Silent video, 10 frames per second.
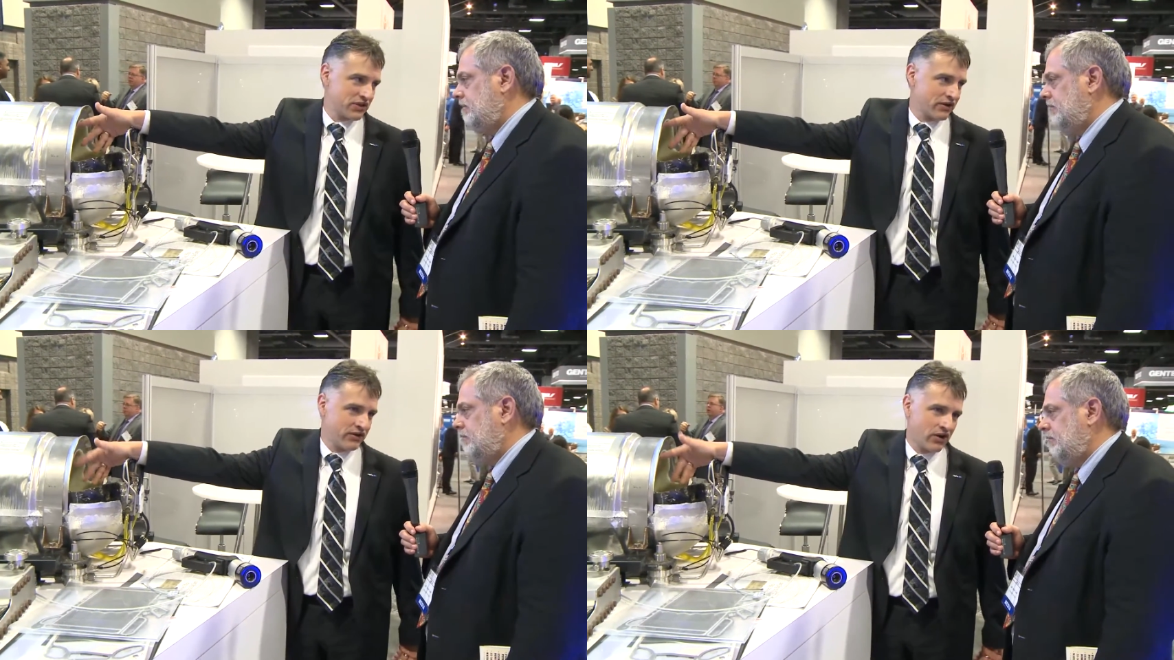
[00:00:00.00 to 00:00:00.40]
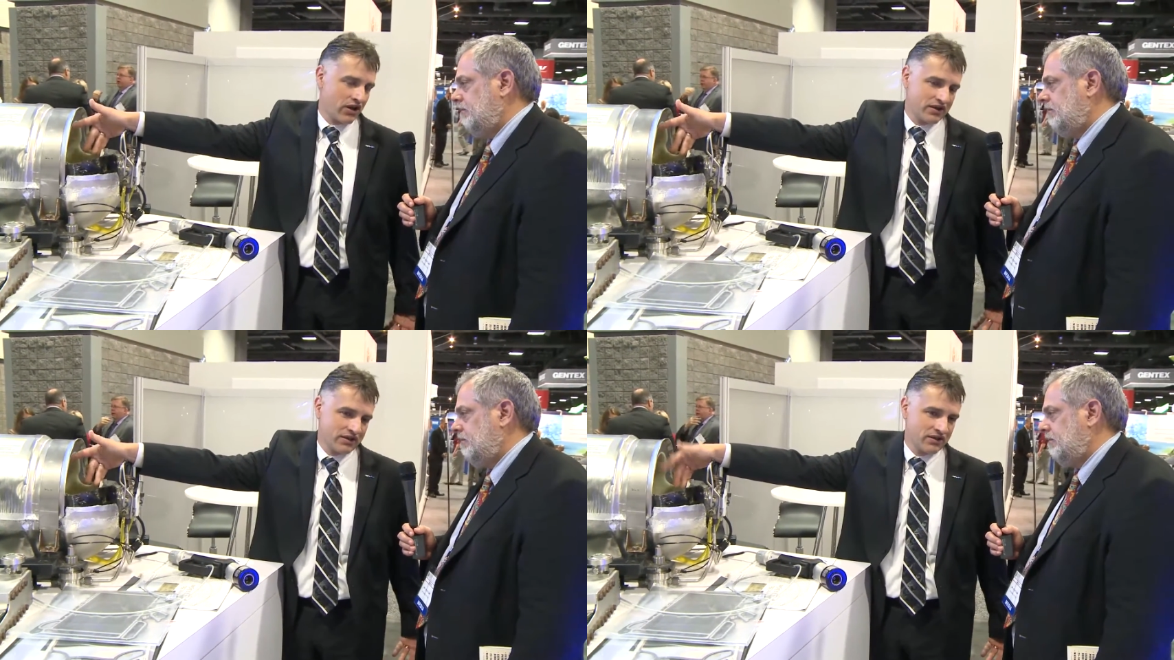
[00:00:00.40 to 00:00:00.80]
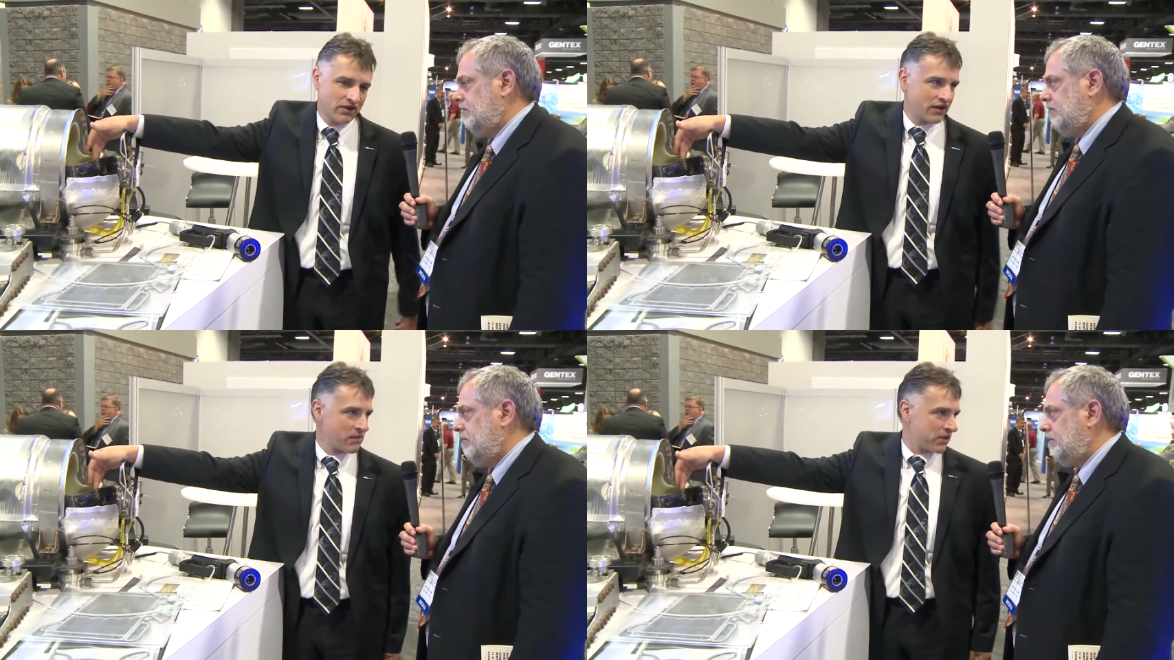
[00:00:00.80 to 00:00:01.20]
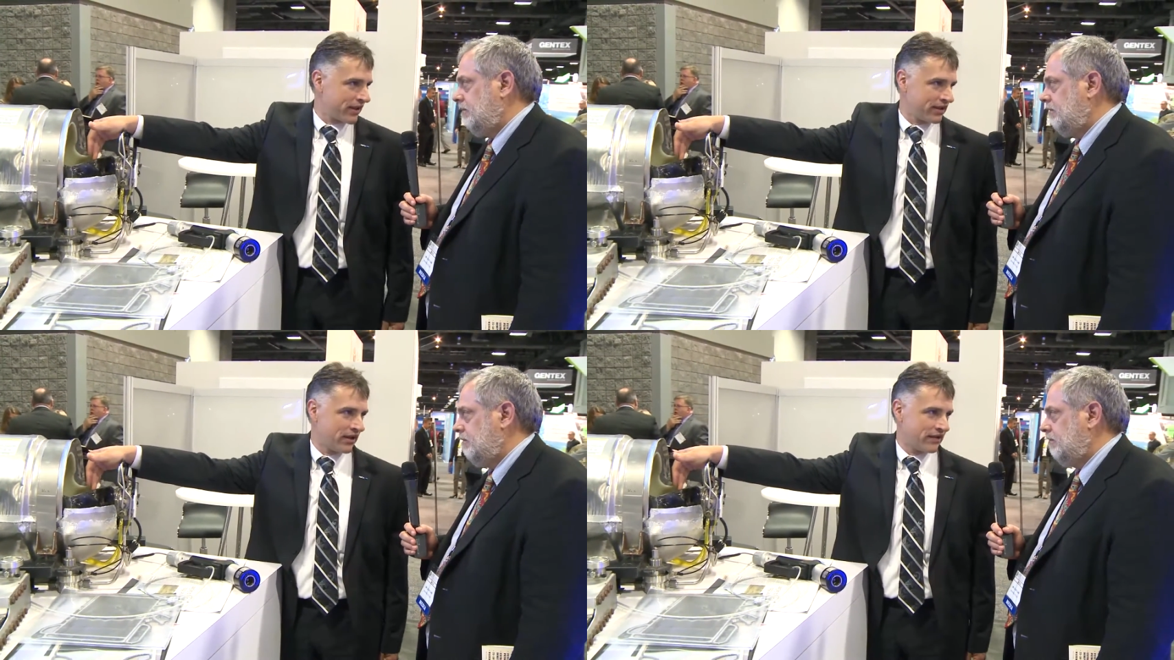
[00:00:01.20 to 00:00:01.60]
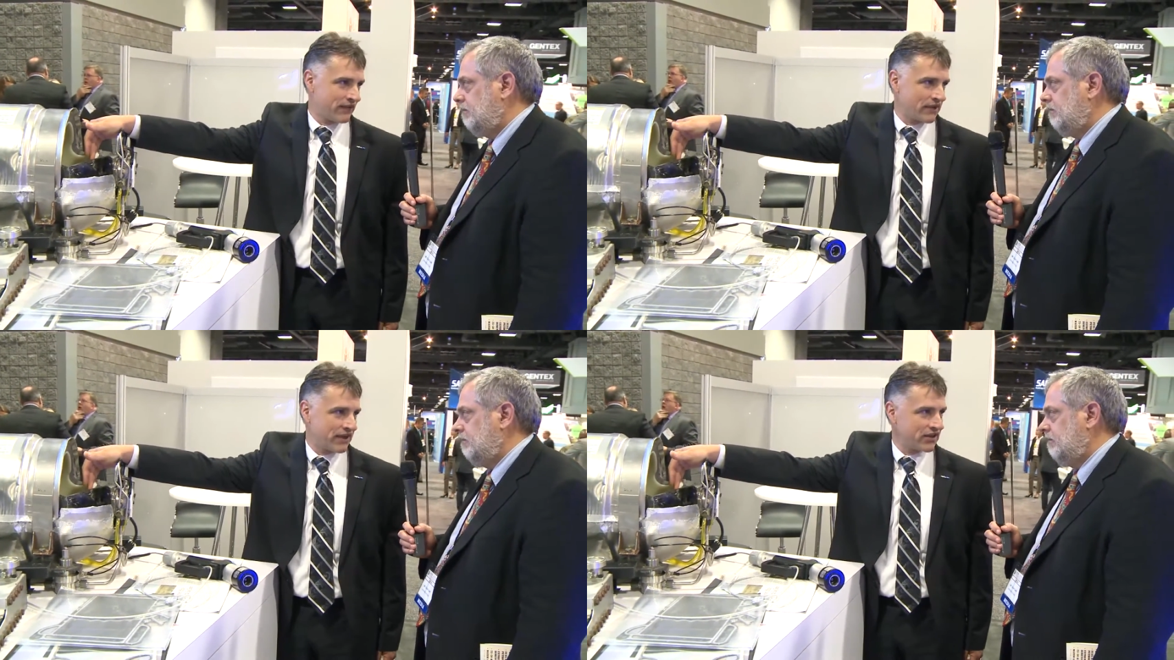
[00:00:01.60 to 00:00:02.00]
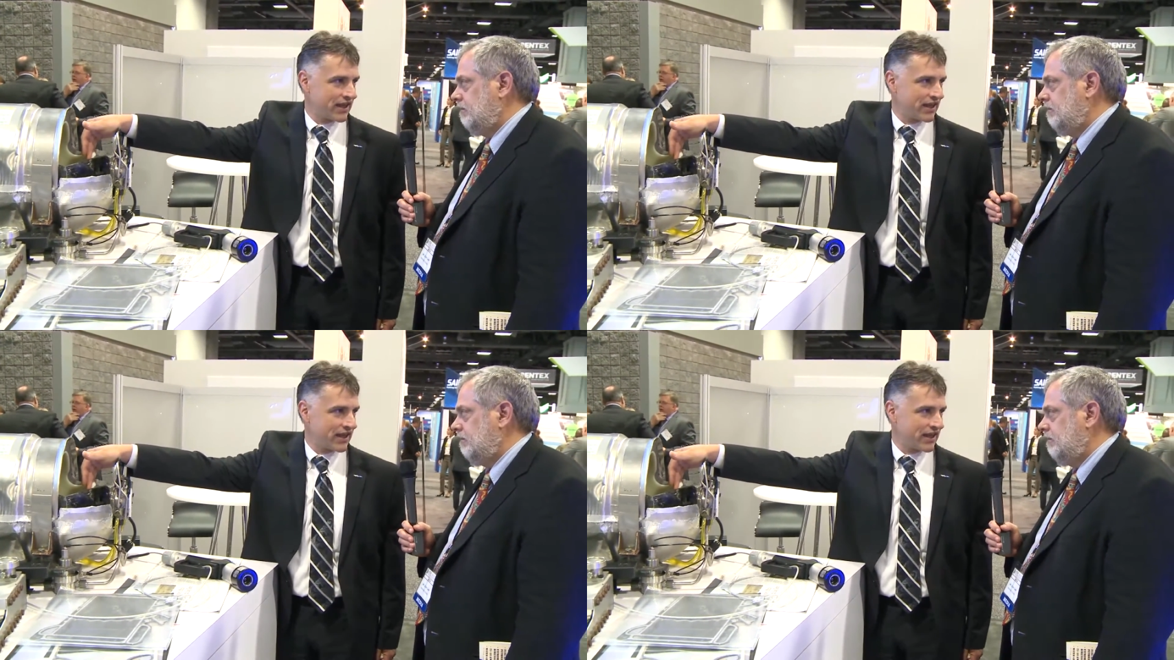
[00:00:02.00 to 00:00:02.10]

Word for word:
Speaker 1: You're, you're hauling, you know, a couple uh, five-gallon